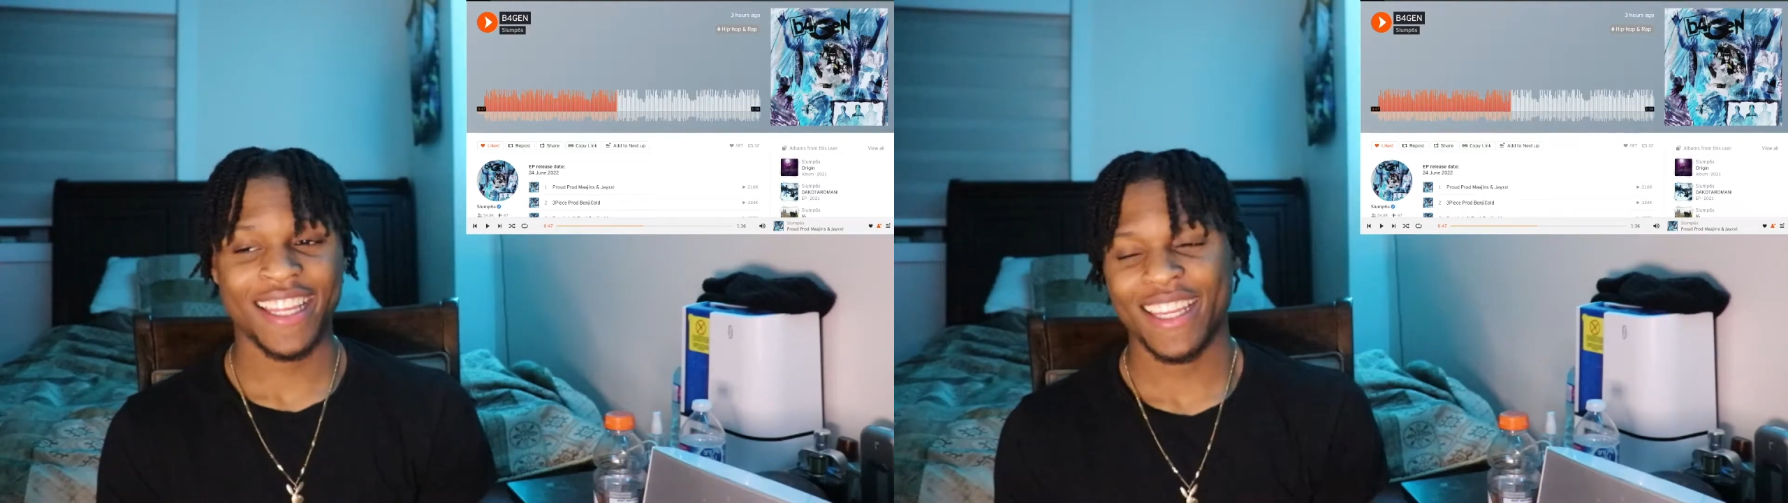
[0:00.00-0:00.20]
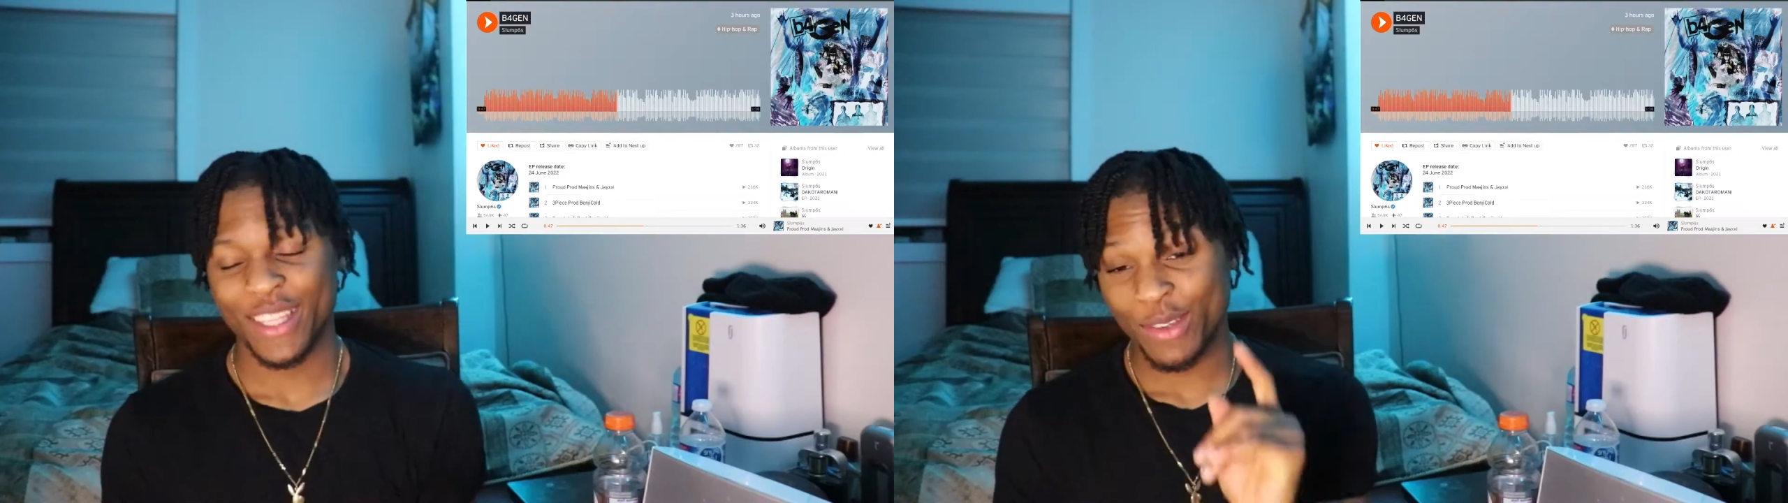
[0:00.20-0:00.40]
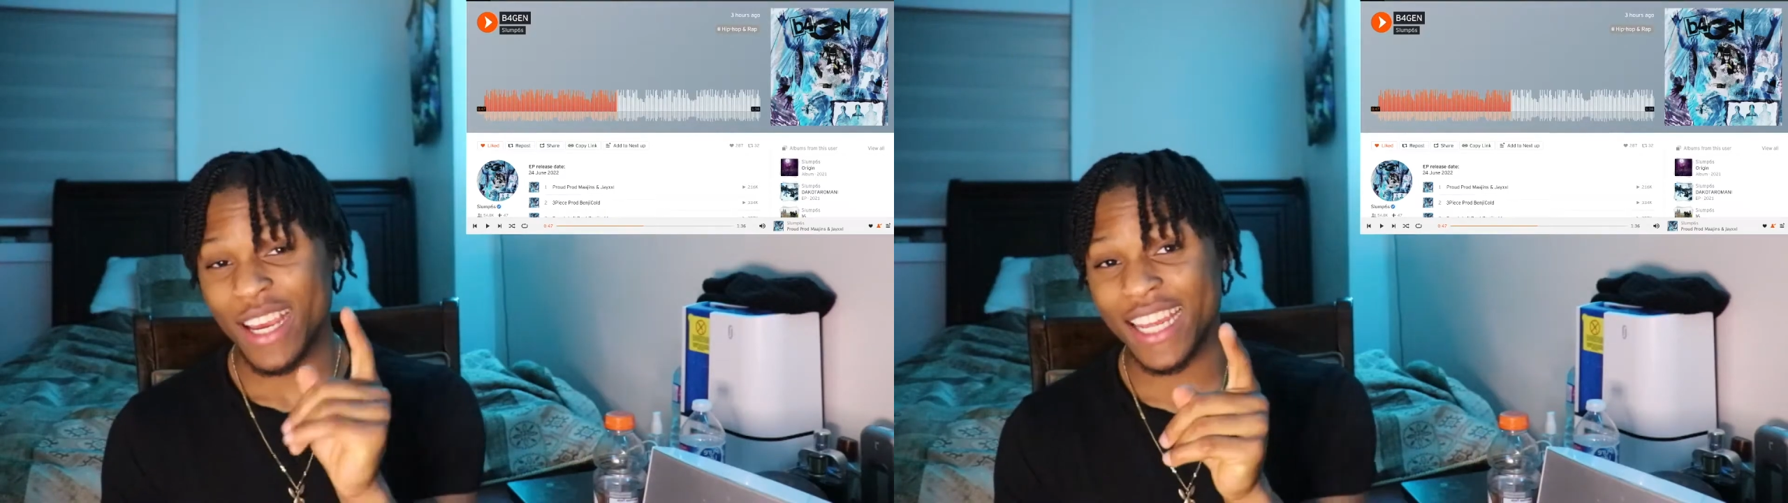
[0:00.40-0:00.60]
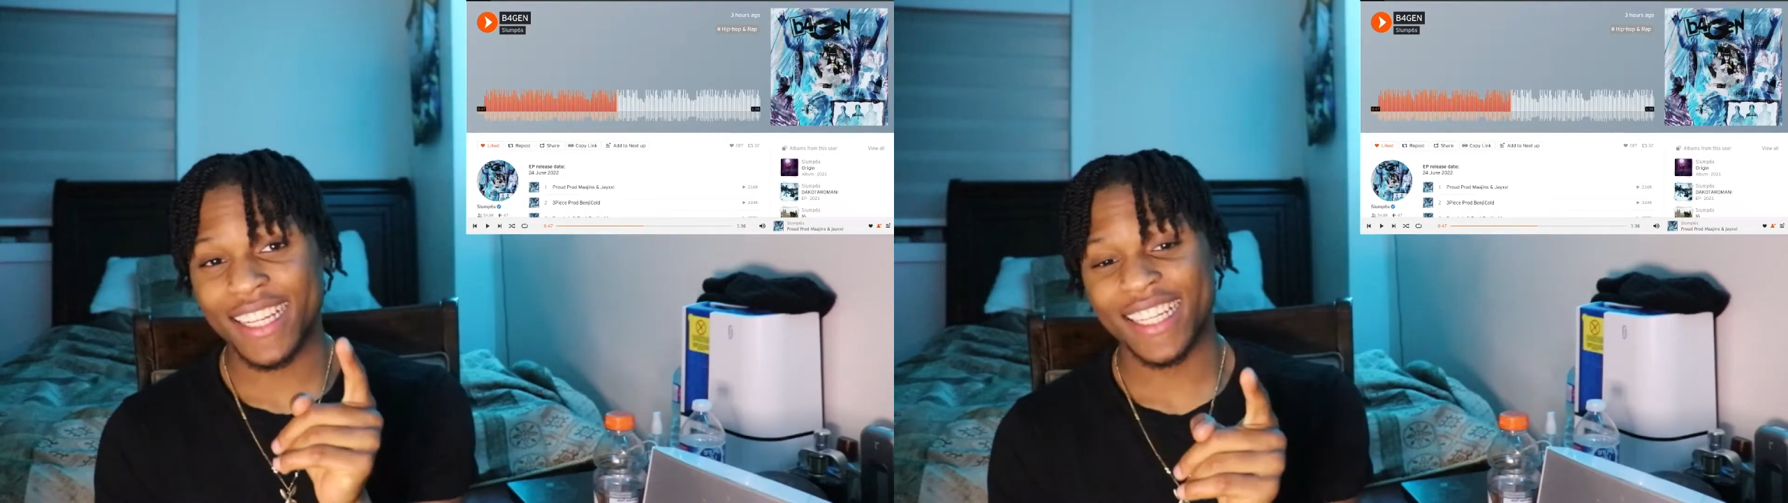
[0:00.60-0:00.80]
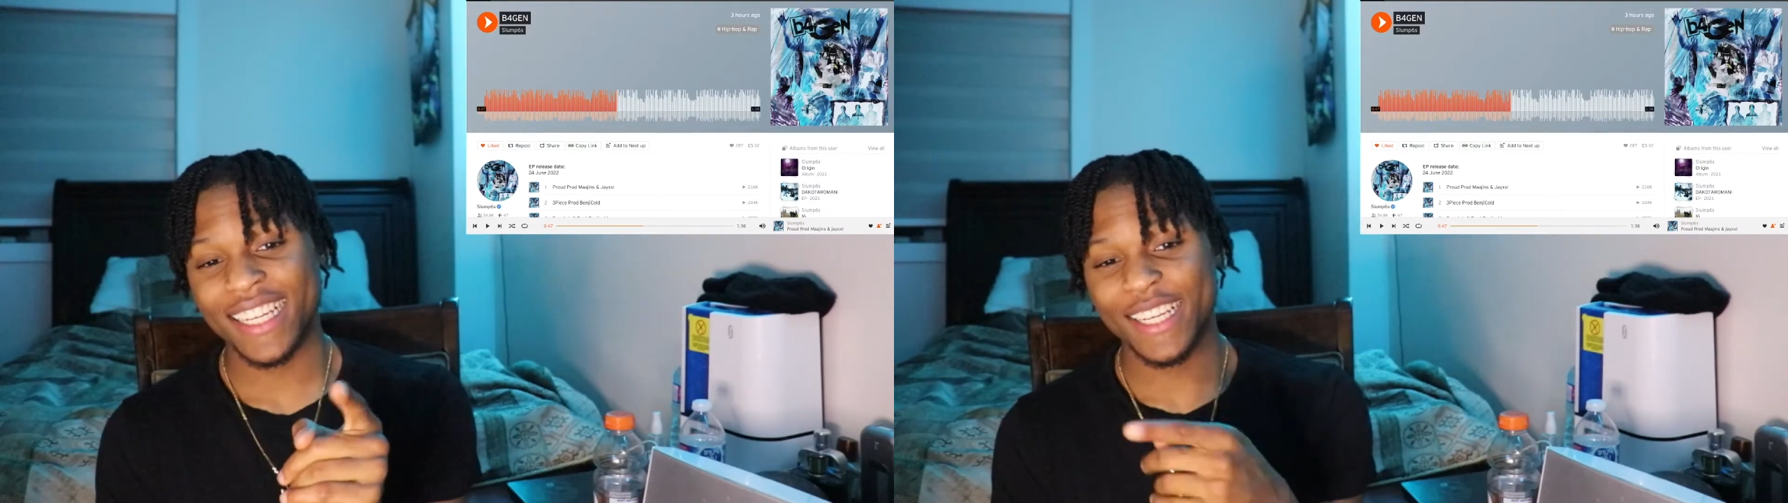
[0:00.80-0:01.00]
You kinda
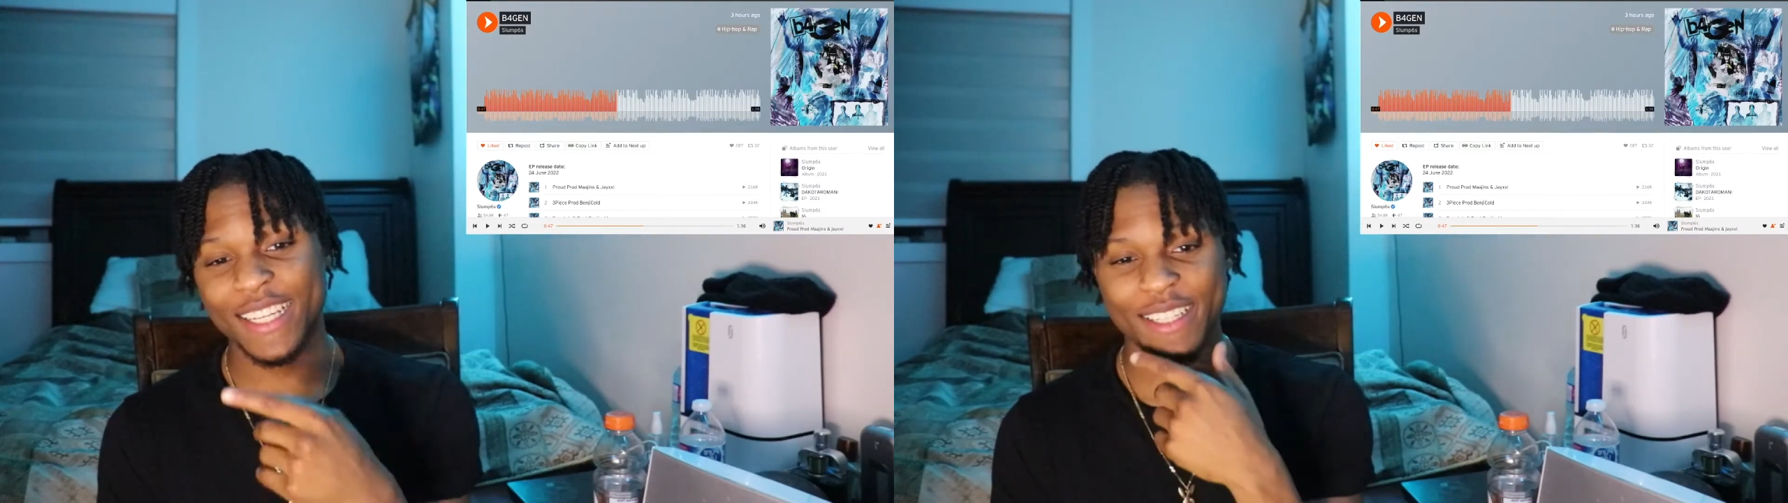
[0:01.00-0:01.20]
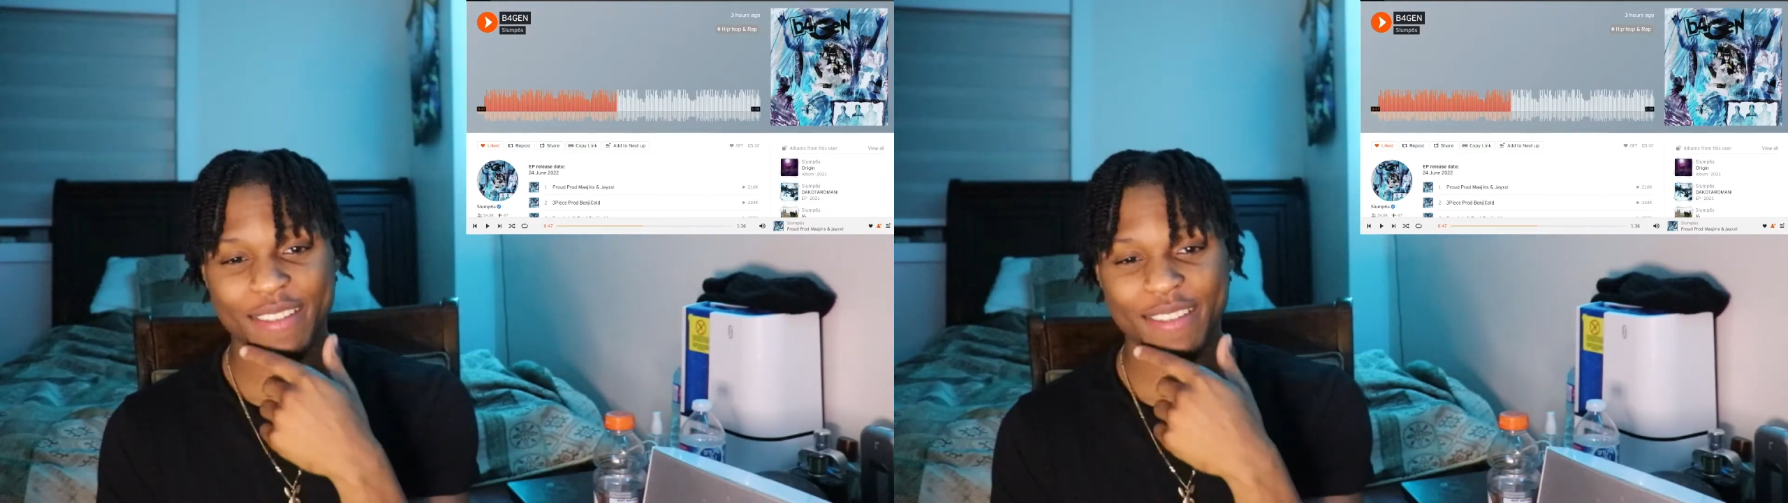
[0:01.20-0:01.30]
clean.